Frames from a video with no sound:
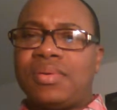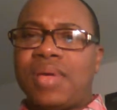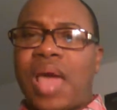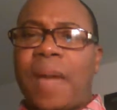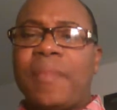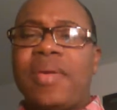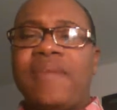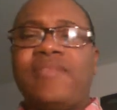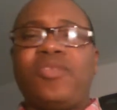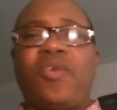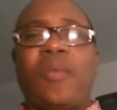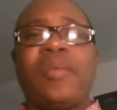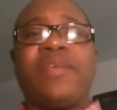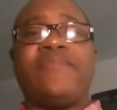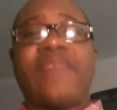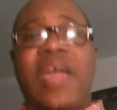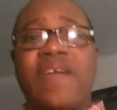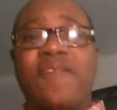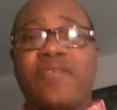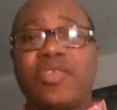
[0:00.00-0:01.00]
I mean, if he's going to be
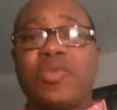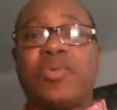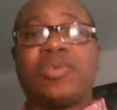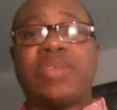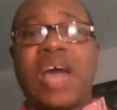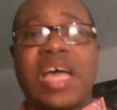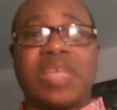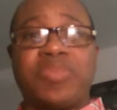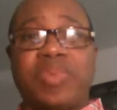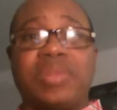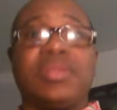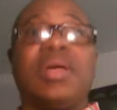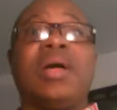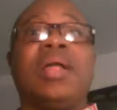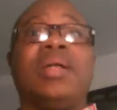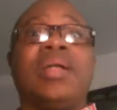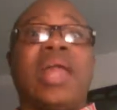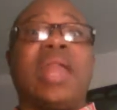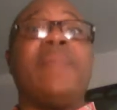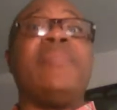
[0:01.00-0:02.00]
faithful to his husband,
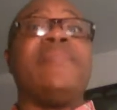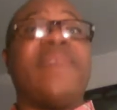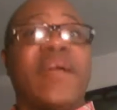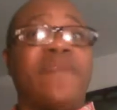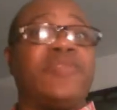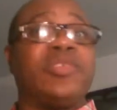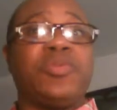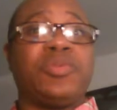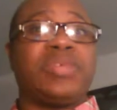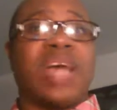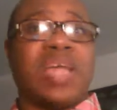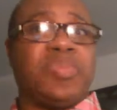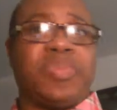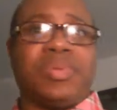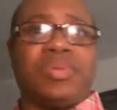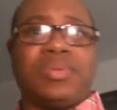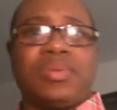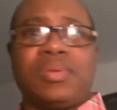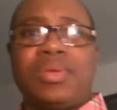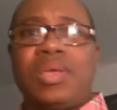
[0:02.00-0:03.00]
let him be faithful to his husband.
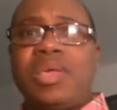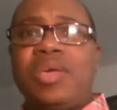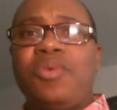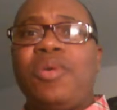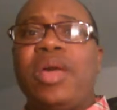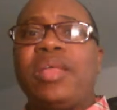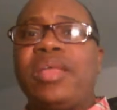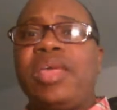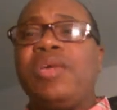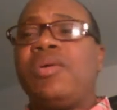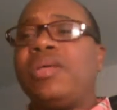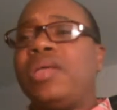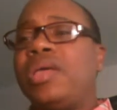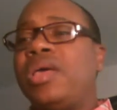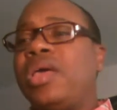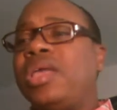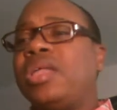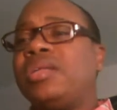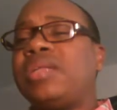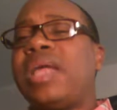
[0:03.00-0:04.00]
He
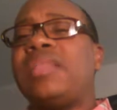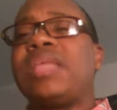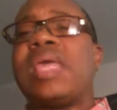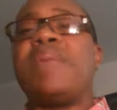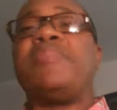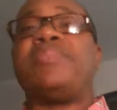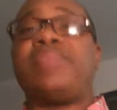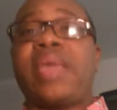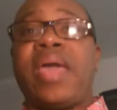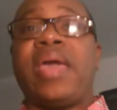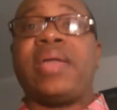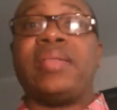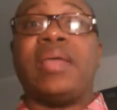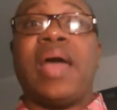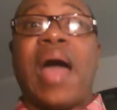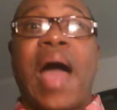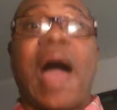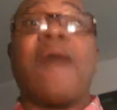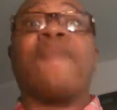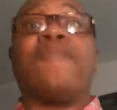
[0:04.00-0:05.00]
doesn't have to keep saying,
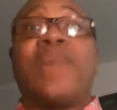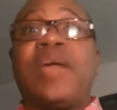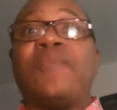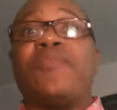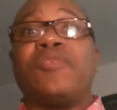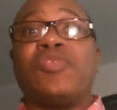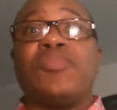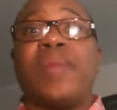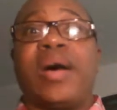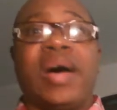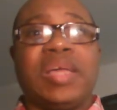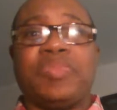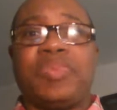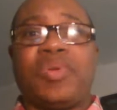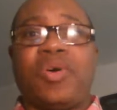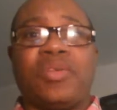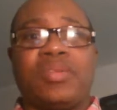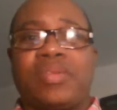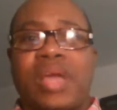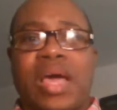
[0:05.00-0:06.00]
"I'm faithful to my husband"
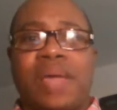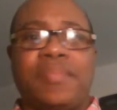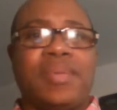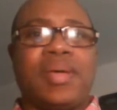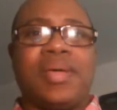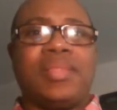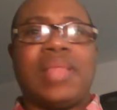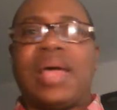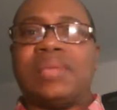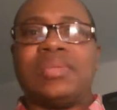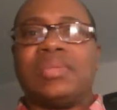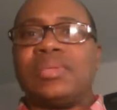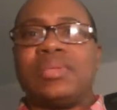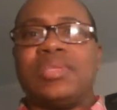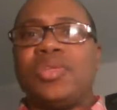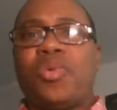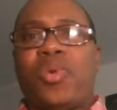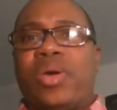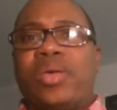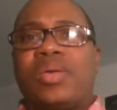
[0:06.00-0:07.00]
all the time. That's just
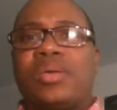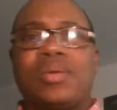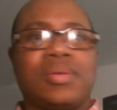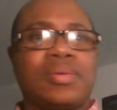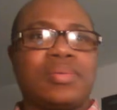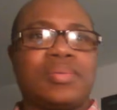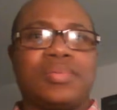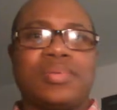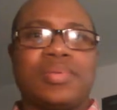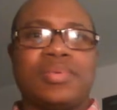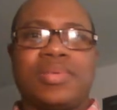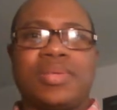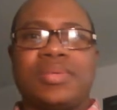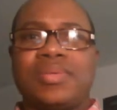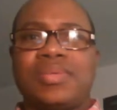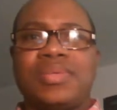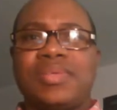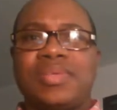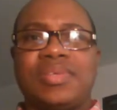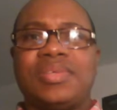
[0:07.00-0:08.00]
annoying. So
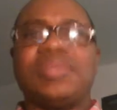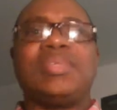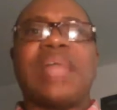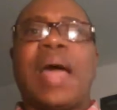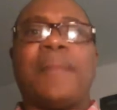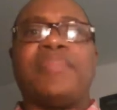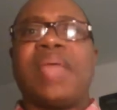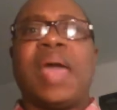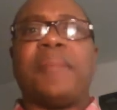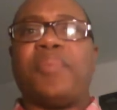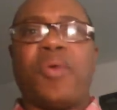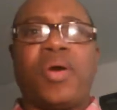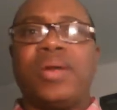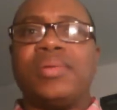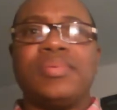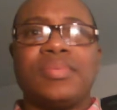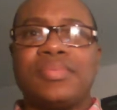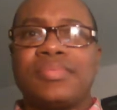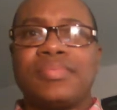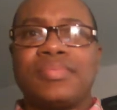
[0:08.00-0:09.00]
let's stop that part.
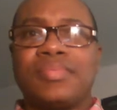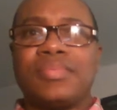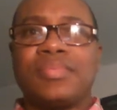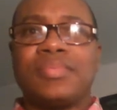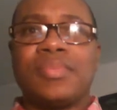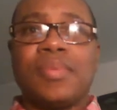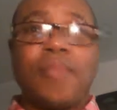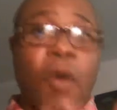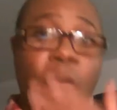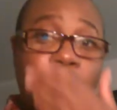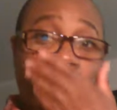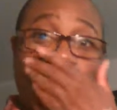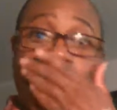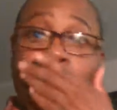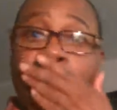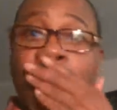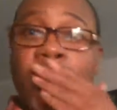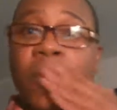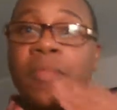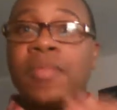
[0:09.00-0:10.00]
But
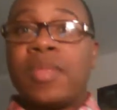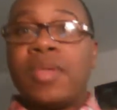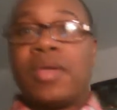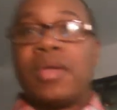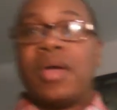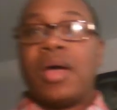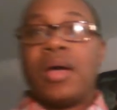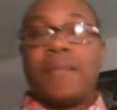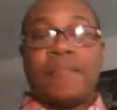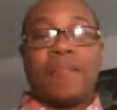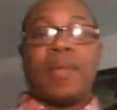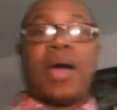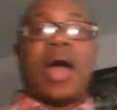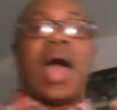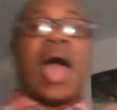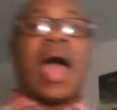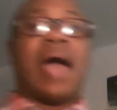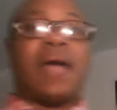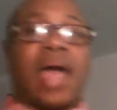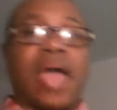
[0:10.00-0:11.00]
overall,
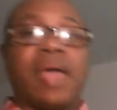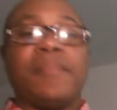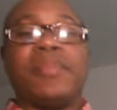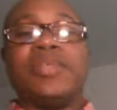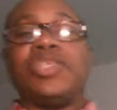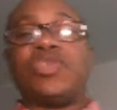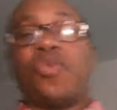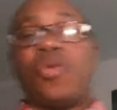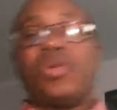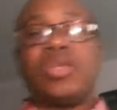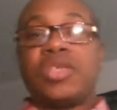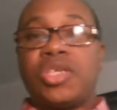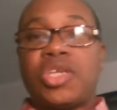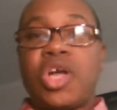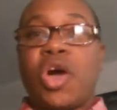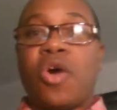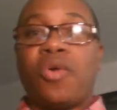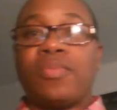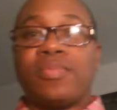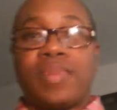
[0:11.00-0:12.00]
I am enjoying the
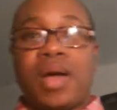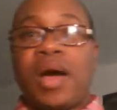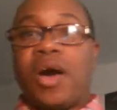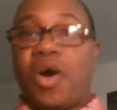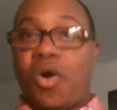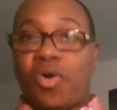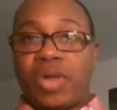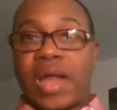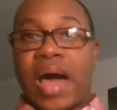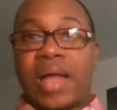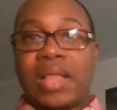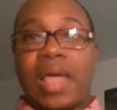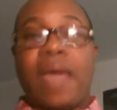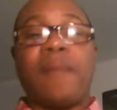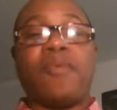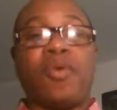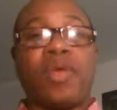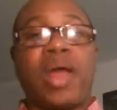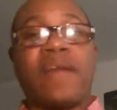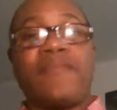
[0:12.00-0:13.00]
show a whole lot. I'm
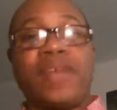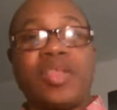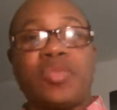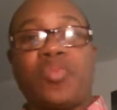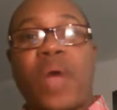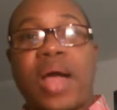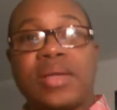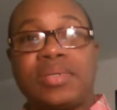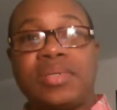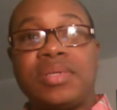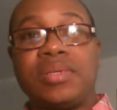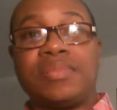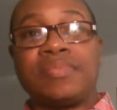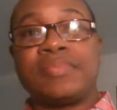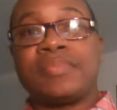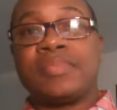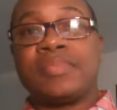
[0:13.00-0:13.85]
having a whole lot of fun watching it.